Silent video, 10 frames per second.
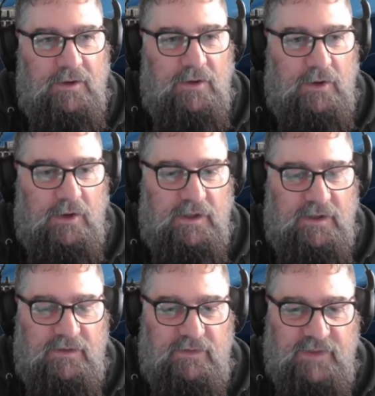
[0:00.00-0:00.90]
Alright,
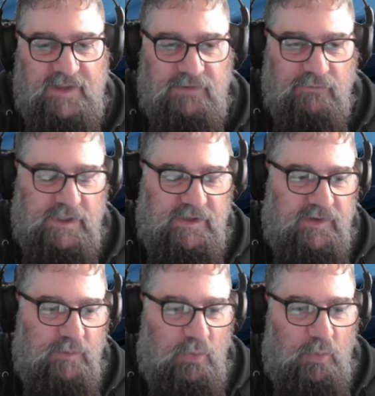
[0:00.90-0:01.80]
that's a really
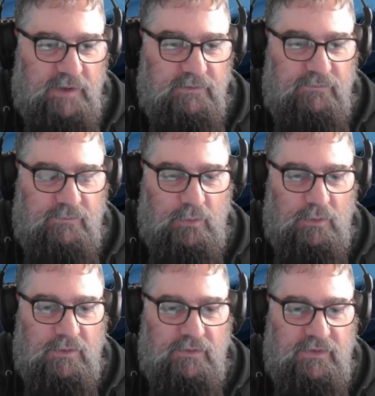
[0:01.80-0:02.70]
simple one
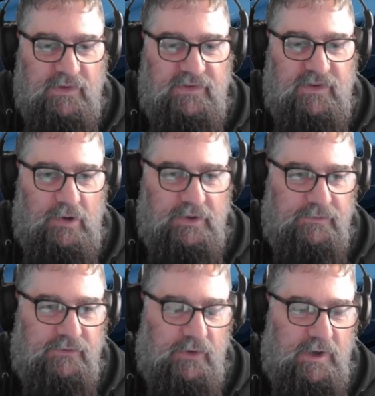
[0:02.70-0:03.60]
for this kind
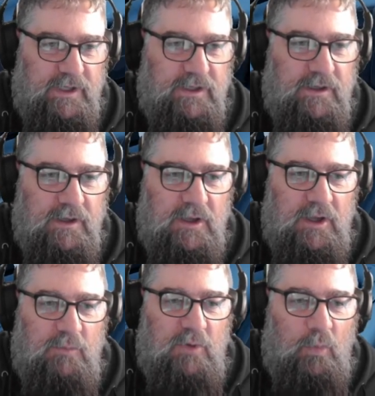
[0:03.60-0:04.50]
of train.
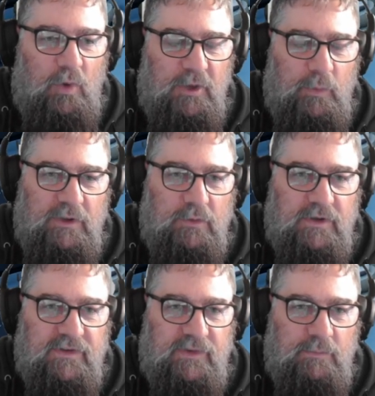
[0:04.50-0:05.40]
But why don't we look
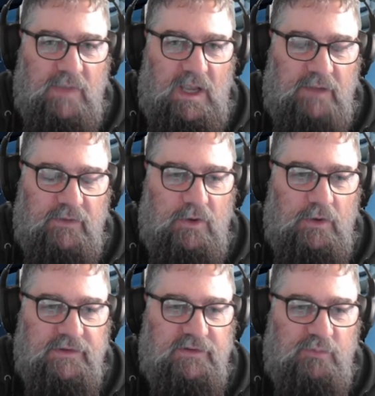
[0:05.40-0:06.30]
at some other
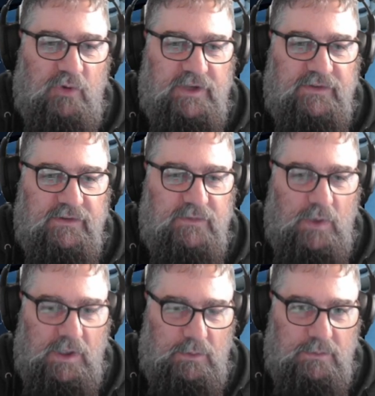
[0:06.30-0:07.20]
kinds of brakes as
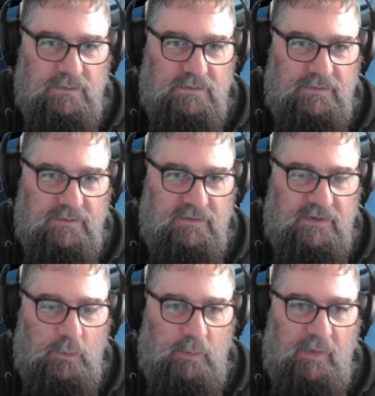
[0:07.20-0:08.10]
well?
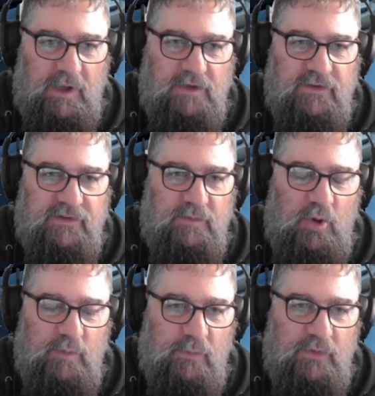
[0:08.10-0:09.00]
So we'll be back in just a
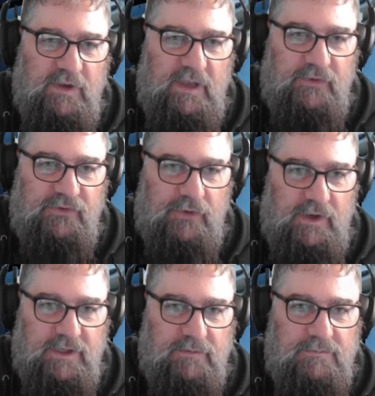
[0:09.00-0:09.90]
moment with another train.